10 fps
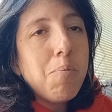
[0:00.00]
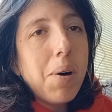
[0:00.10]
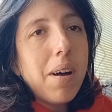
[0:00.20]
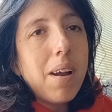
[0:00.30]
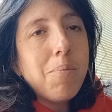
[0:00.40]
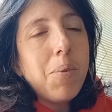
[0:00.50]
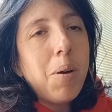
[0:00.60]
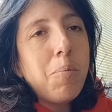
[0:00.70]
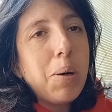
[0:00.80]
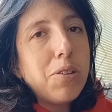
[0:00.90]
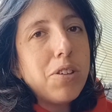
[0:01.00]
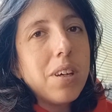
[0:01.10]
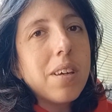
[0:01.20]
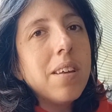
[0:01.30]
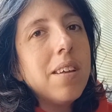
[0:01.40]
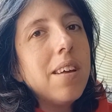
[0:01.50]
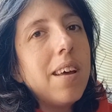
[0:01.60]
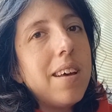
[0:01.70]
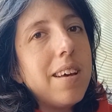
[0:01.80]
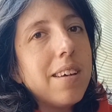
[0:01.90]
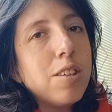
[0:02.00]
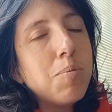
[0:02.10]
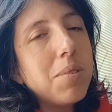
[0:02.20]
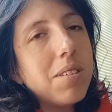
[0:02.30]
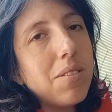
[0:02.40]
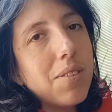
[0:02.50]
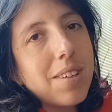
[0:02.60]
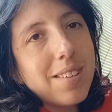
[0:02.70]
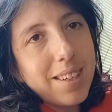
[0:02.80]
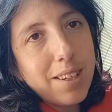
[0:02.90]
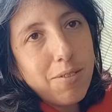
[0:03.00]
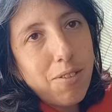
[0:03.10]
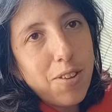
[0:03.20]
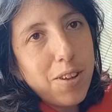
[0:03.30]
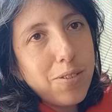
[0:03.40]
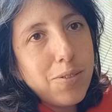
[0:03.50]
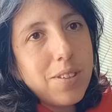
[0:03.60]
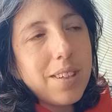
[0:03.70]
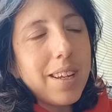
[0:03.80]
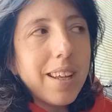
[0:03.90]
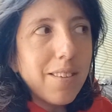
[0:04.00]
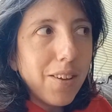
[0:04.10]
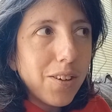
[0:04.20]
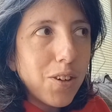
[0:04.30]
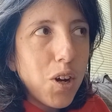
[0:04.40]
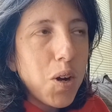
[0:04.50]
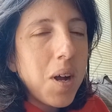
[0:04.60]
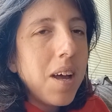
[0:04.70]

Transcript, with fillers: but I'm not pushing a specific date for those any longer.